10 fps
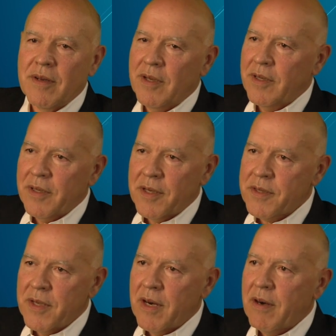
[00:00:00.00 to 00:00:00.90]
uh, et
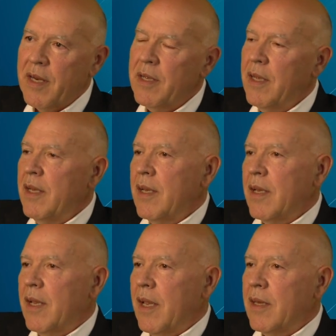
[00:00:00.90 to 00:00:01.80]
cetera.
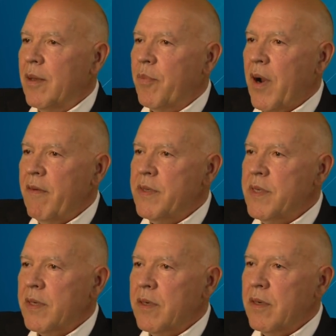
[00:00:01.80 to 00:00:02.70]
And the private
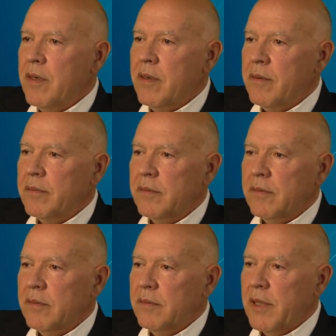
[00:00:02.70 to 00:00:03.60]
sector
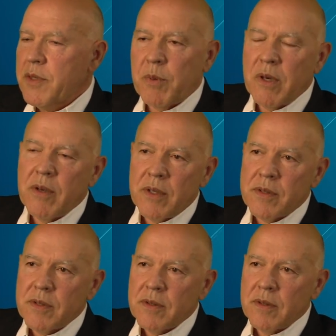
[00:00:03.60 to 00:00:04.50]

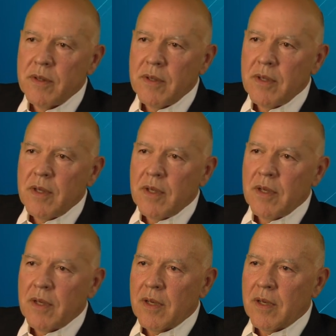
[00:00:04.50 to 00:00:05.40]
experience
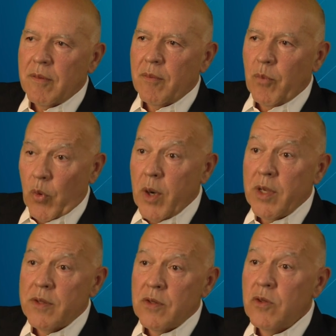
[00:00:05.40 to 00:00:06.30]

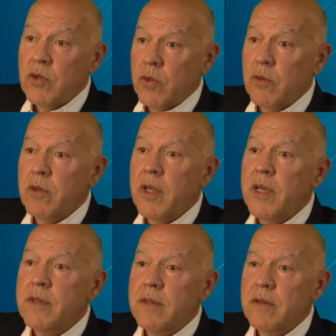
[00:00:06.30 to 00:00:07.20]
brings new
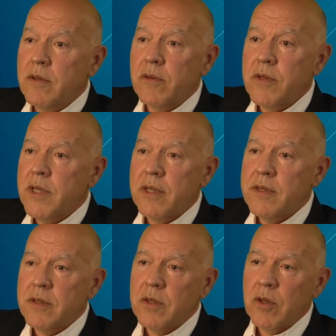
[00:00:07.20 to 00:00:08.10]
toolkits, tool
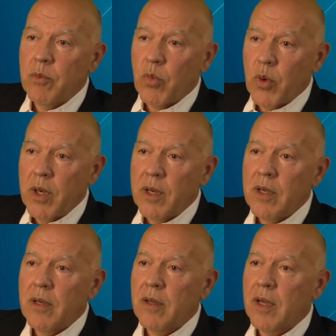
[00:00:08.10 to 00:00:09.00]
sets that you can bring
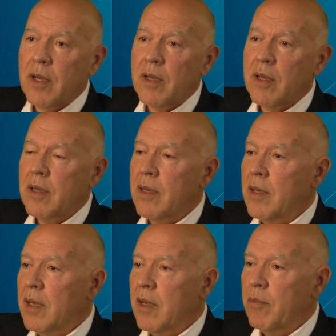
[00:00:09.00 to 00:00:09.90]
uh,
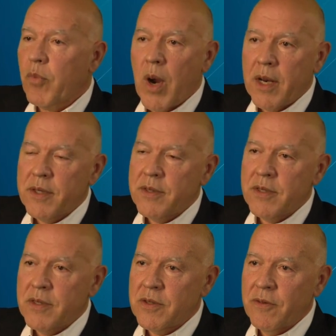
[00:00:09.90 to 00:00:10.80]
and
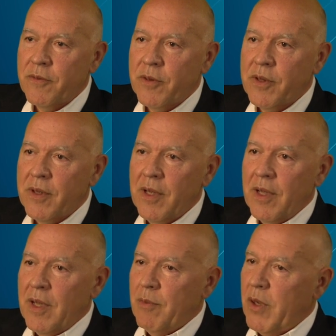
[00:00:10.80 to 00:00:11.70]
practices and so forth.
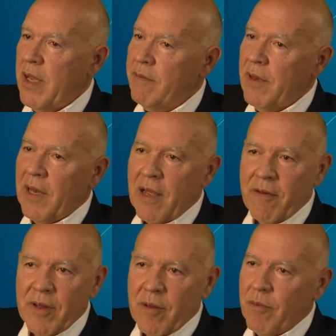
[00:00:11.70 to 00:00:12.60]
But you have to
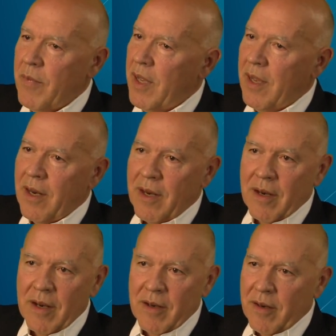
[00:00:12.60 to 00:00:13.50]
leaven them and,
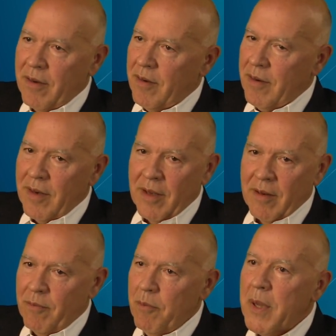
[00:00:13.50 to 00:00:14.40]
and,
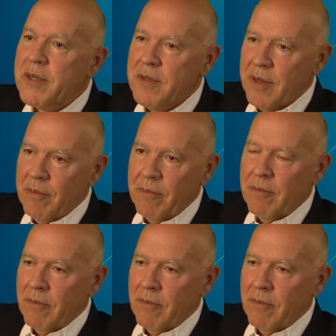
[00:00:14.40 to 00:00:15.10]
and mix them